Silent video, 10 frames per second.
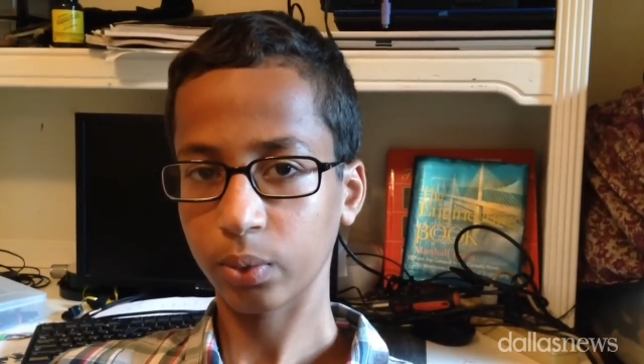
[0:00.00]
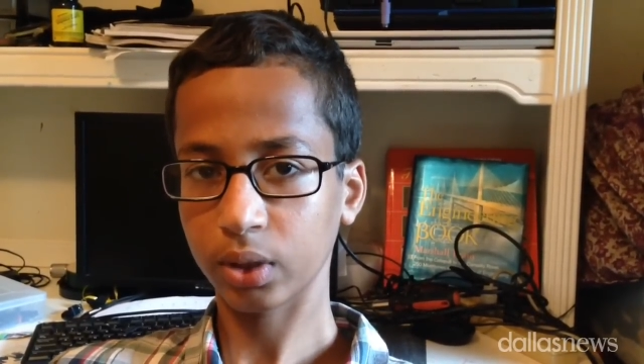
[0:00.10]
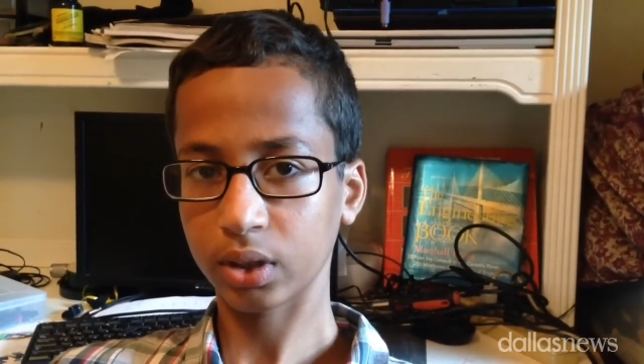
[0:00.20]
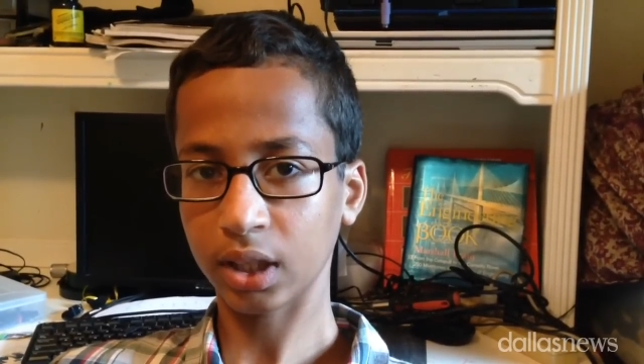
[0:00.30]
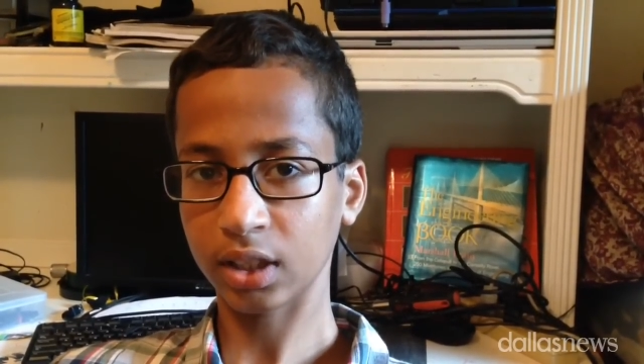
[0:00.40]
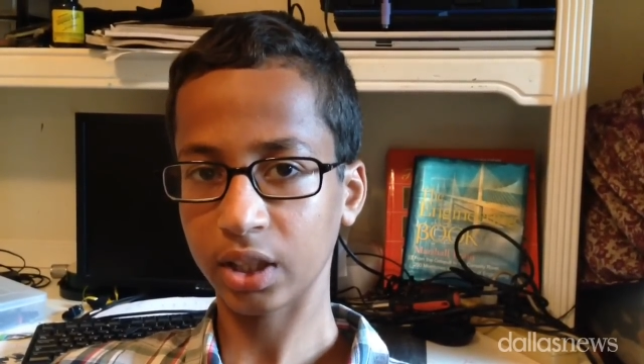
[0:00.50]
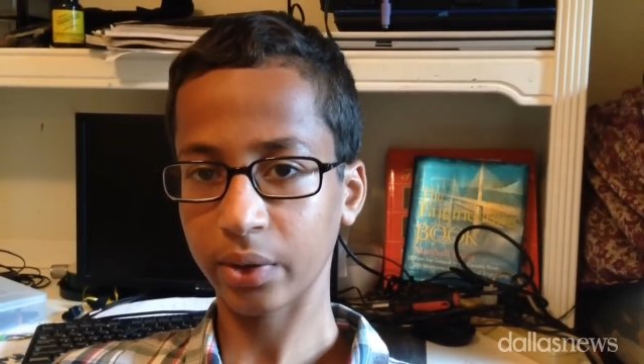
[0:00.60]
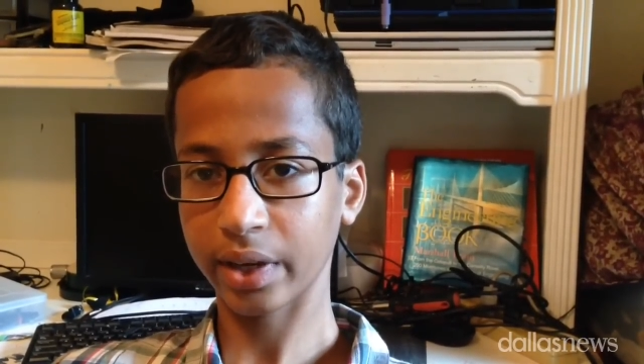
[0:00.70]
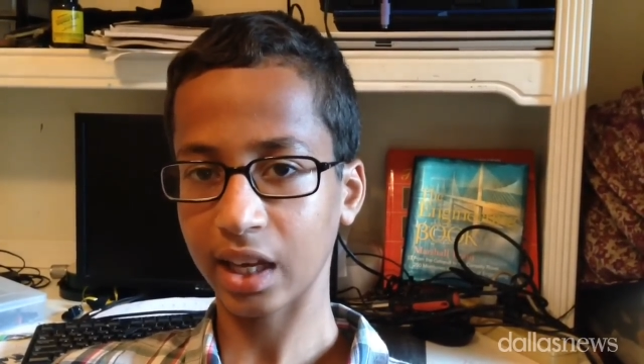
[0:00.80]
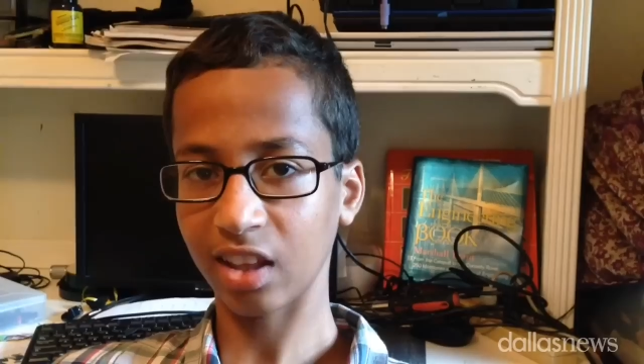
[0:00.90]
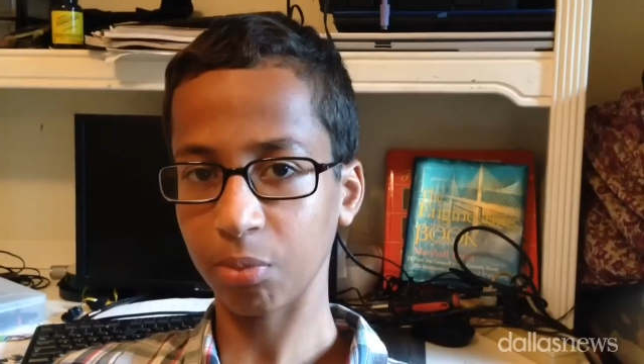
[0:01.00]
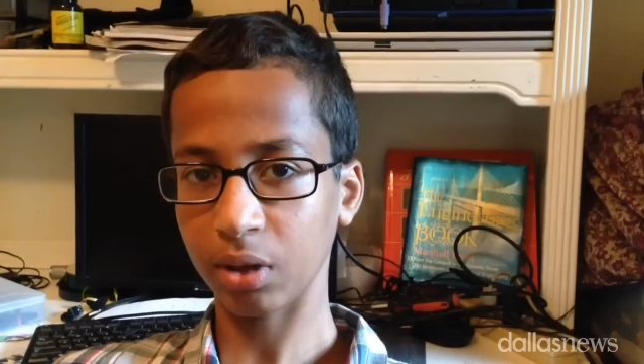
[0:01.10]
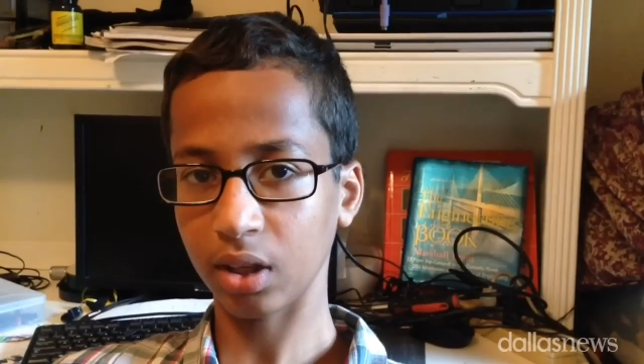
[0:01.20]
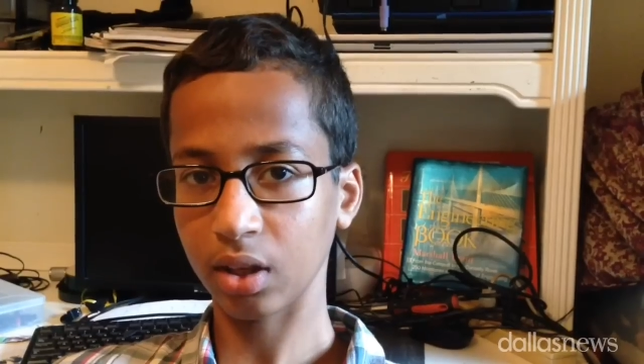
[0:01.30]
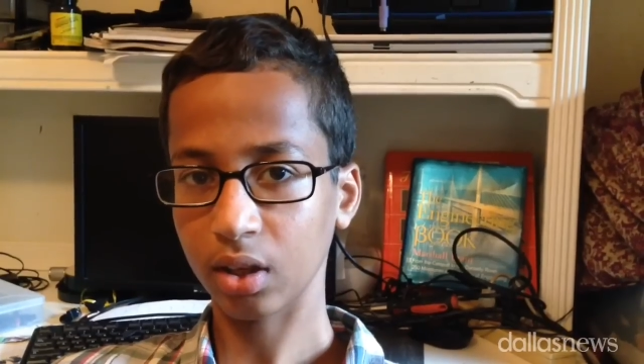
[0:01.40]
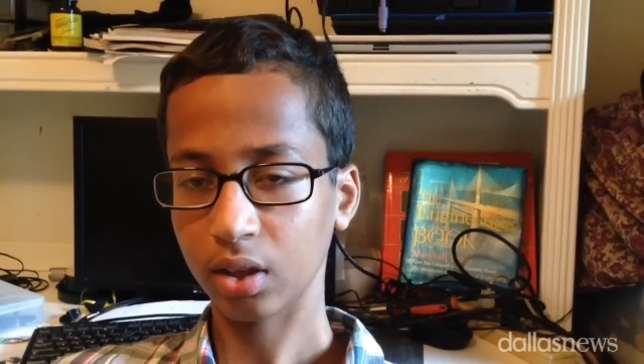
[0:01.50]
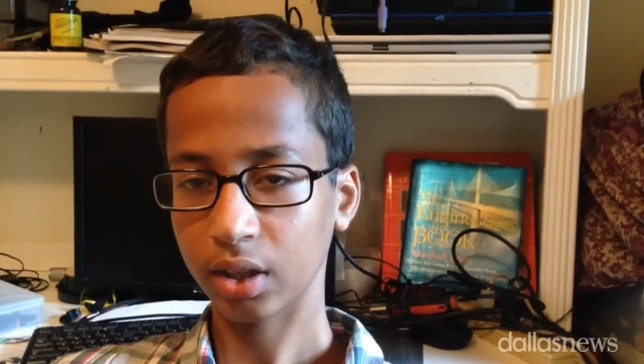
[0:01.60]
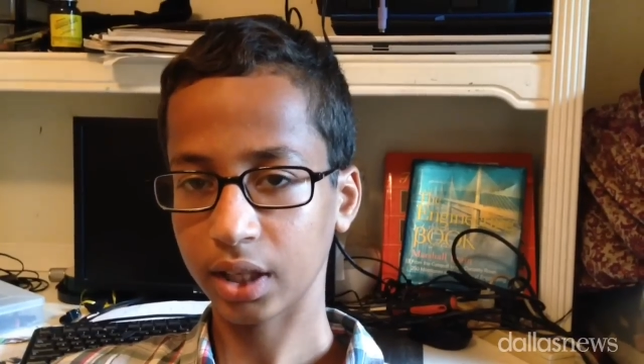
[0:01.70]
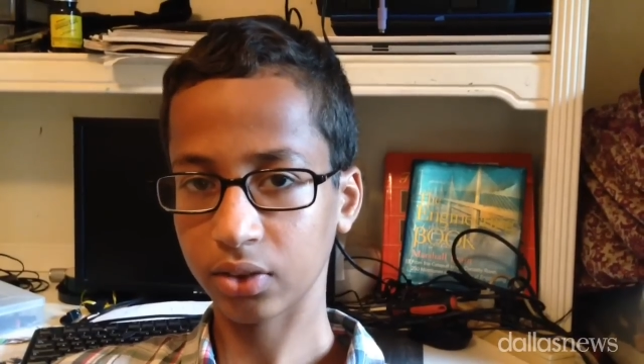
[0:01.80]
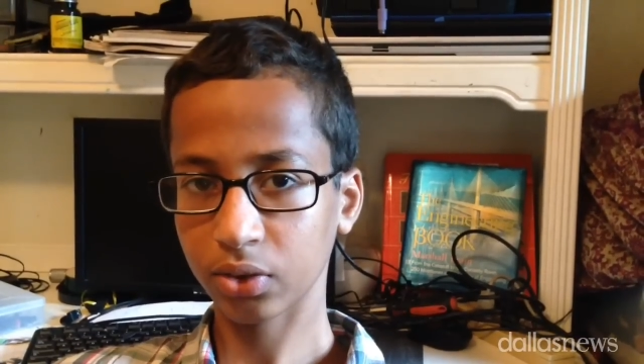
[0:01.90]
which they interrogated me,
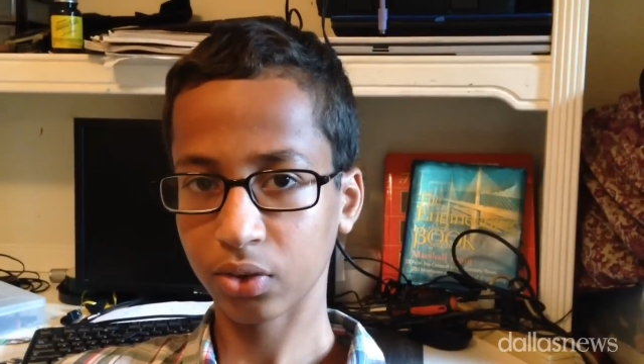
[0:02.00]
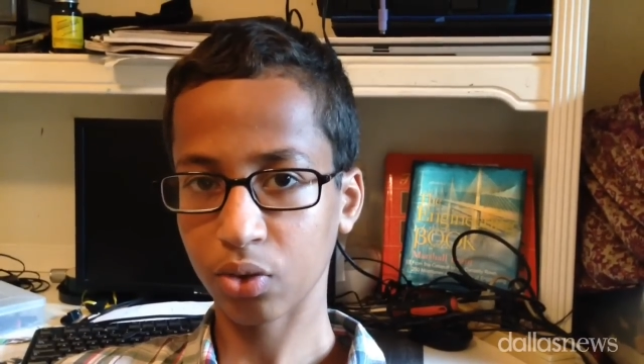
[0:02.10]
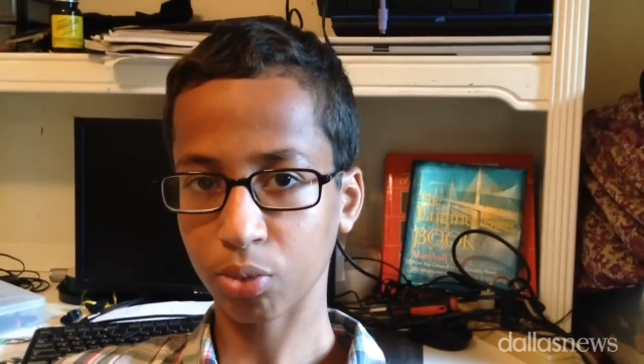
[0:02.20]
and searched